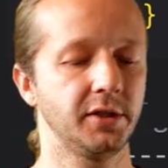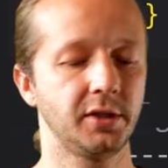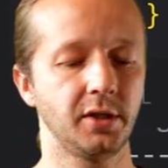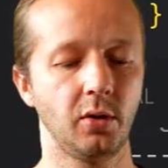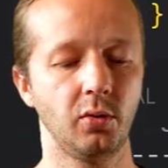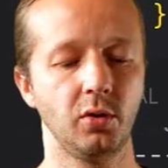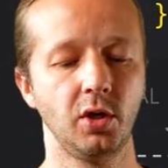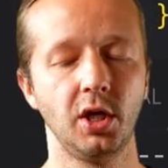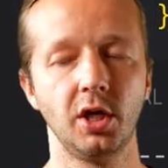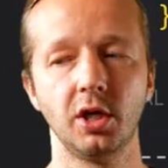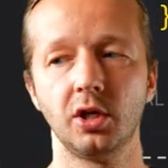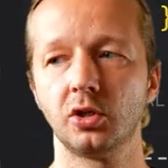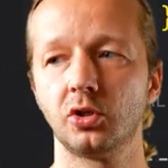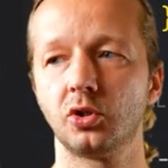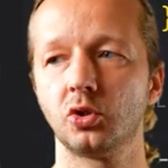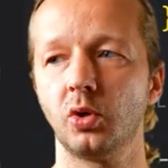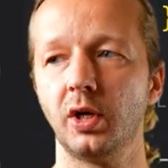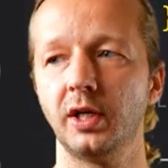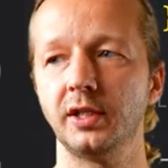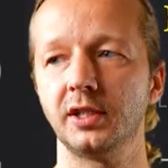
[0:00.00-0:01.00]
So
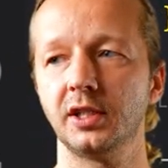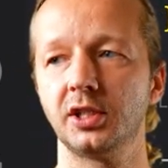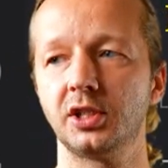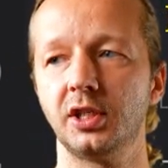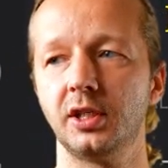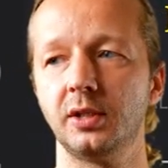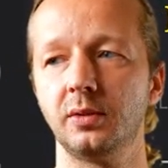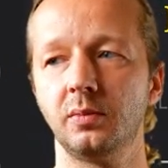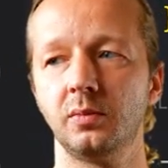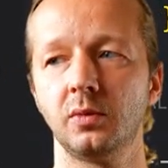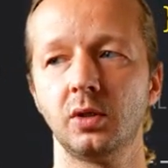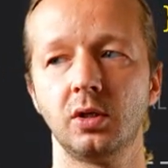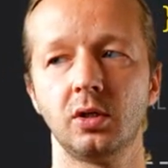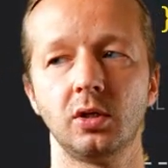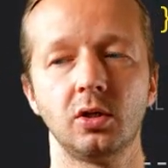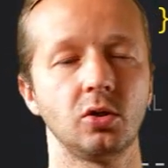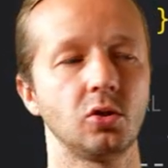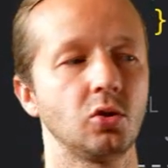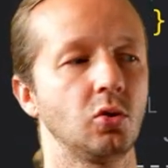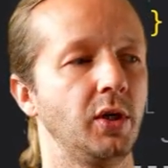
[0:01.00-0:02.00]
transition,
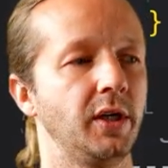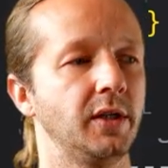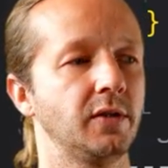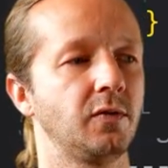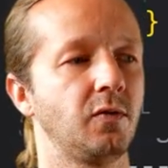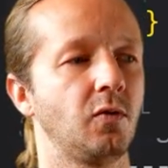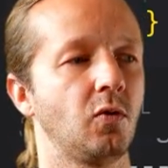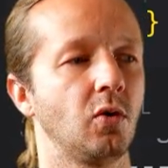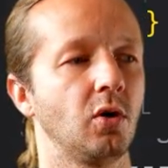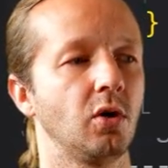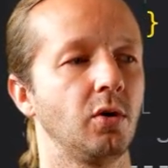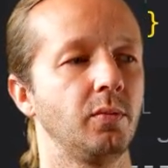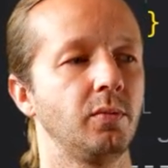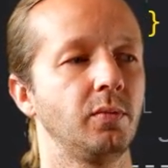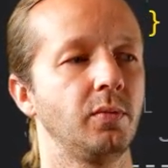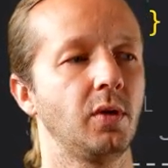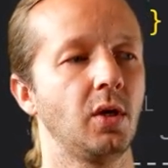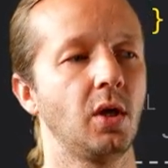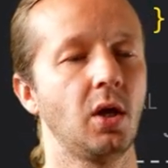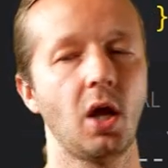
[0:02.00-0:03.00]

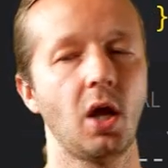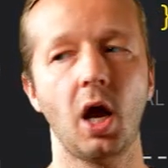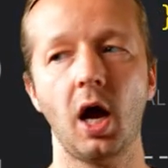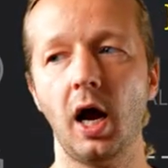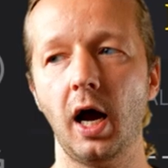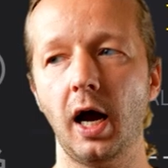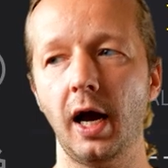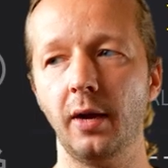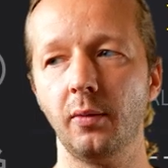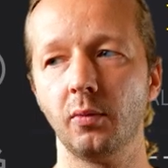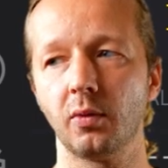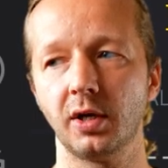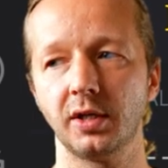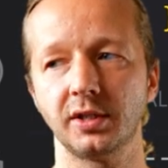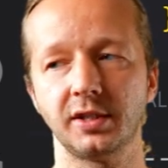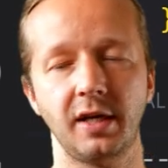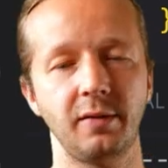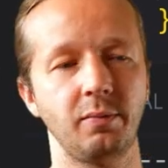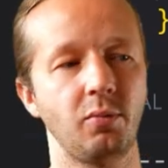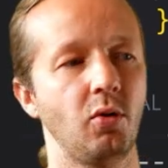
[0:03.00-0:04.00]
transform, we're gonna
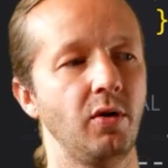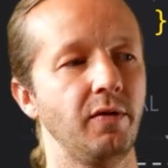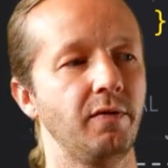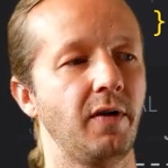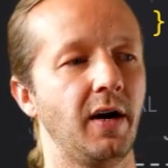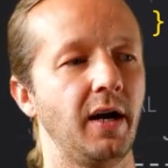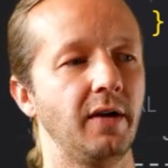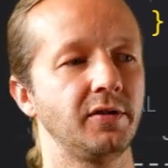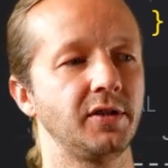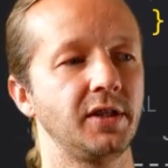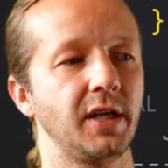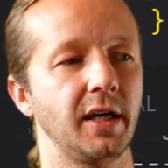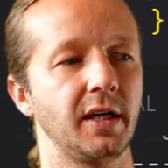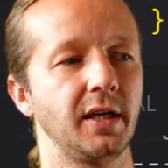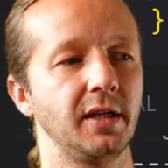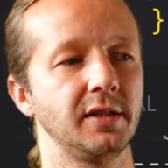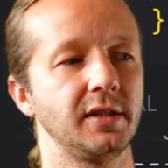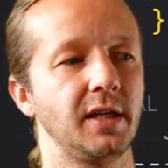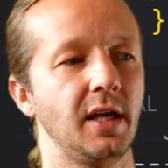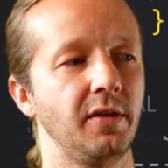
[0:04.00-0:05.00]
say 0.5
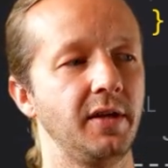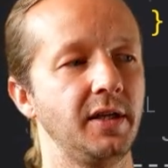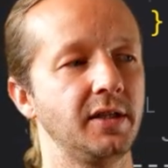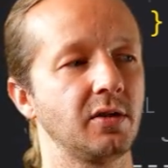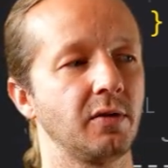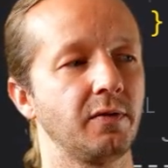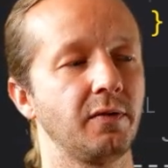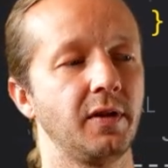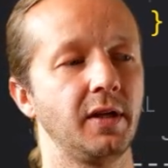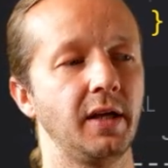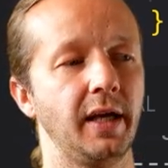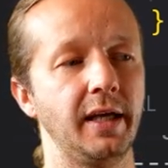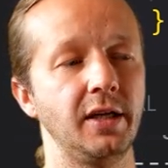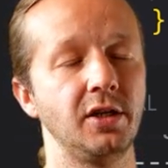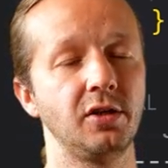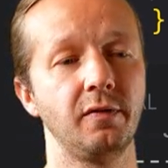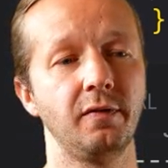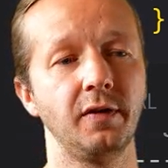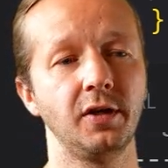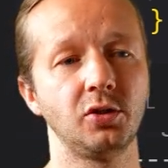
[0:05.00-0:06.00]
seconds. Now these are for the
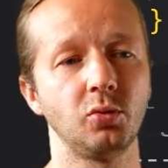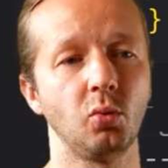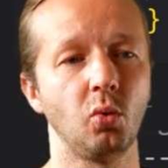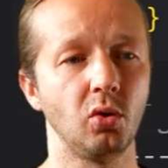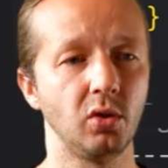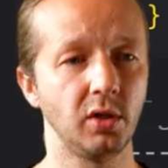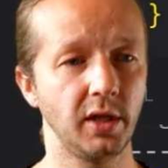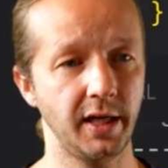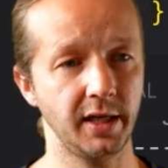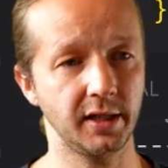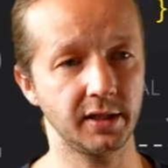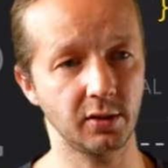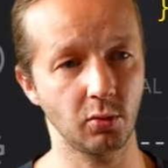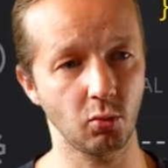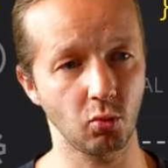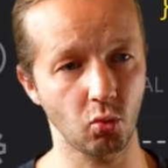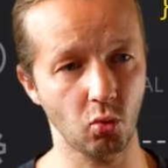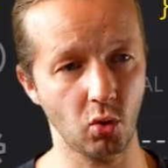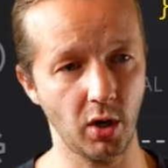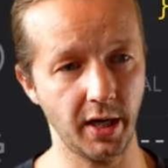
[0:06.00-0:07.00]
individual links
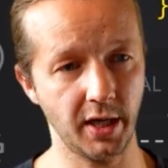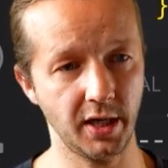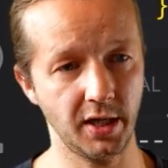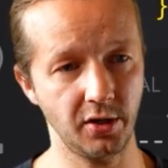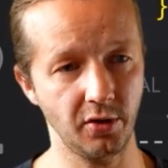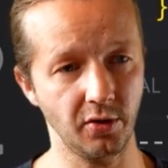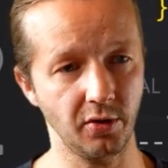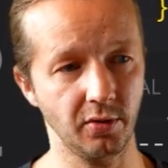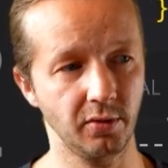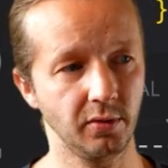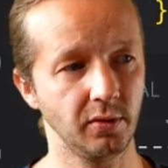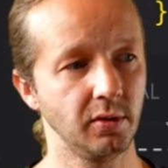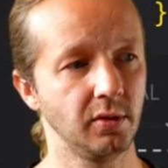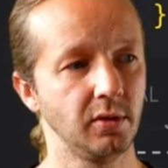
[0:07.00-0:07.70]
right here.